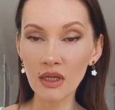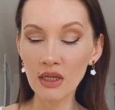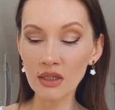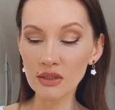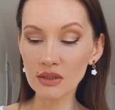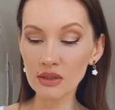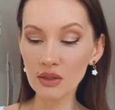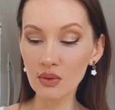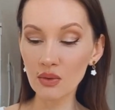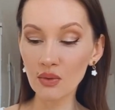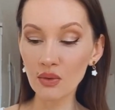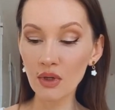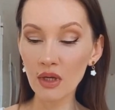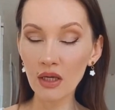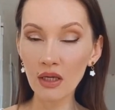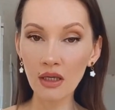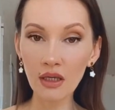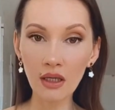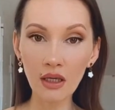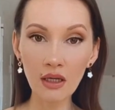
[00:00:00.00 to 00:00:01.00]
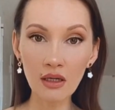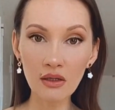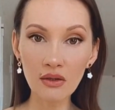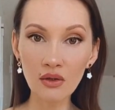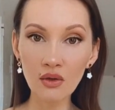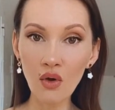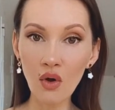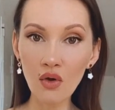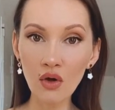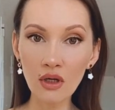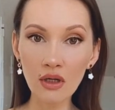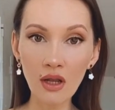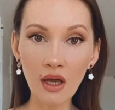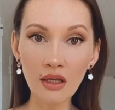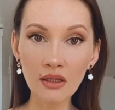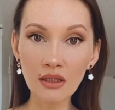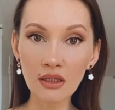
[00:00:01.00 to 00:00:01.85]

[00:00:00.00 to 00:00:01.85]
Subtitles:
So here the coconut